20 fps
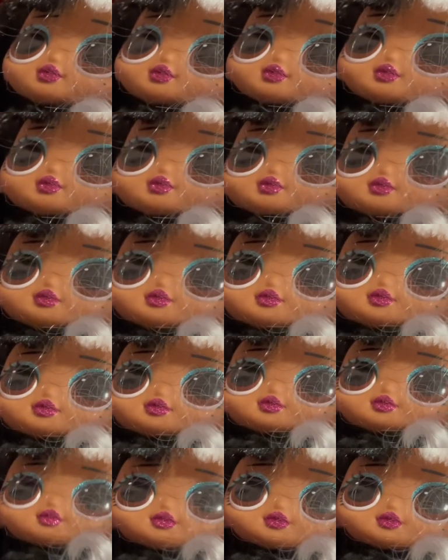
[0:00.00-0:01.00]
and they
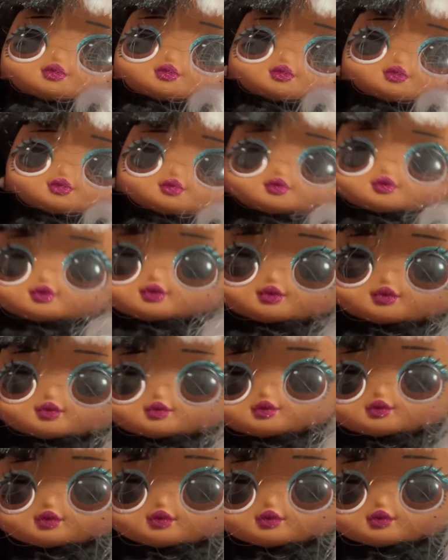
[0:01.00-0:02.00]
told me that I was
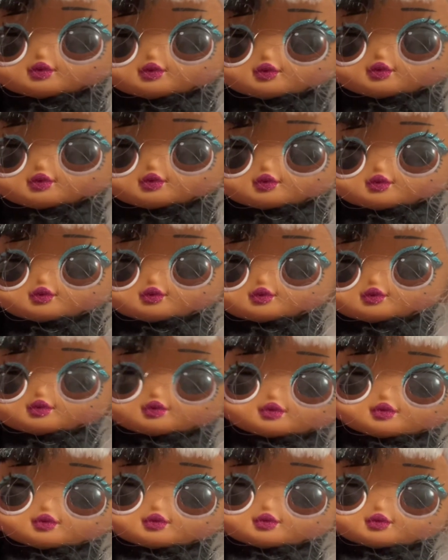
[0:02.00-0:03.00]
overreacting
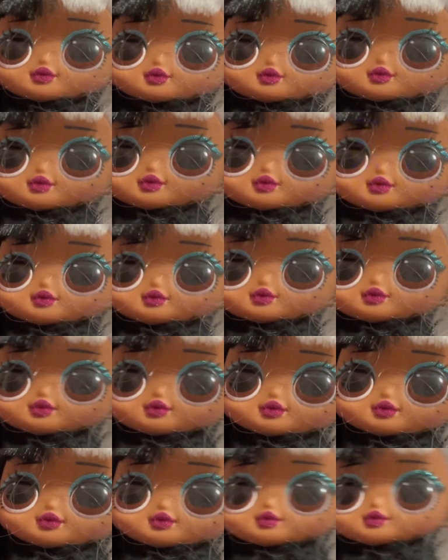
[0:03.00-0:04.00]
and that
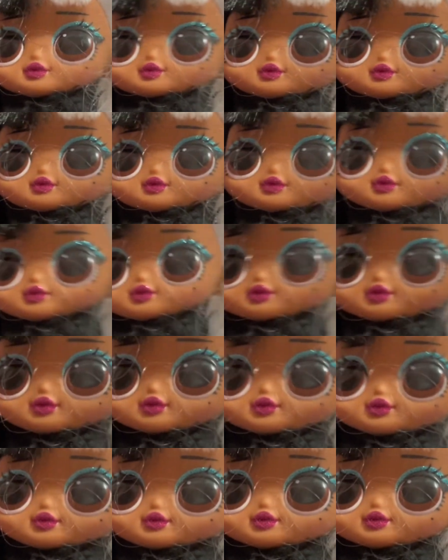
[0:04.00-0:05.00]
I'm a
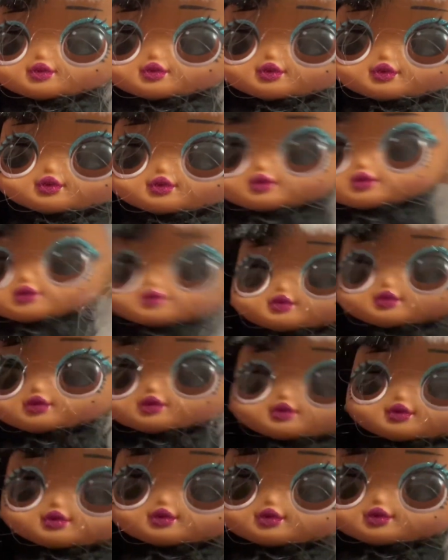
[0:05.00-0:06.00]
troublemaker. I'm
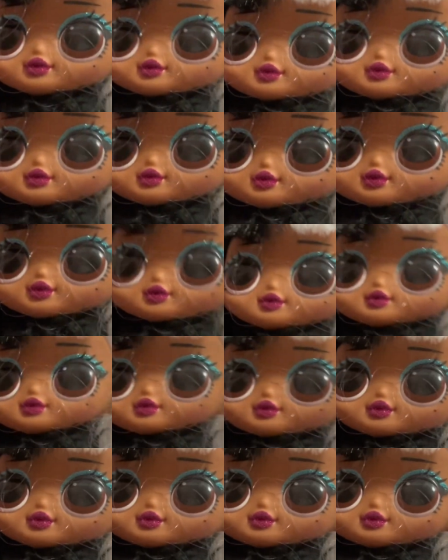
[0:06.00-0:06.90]
never a troublemaker.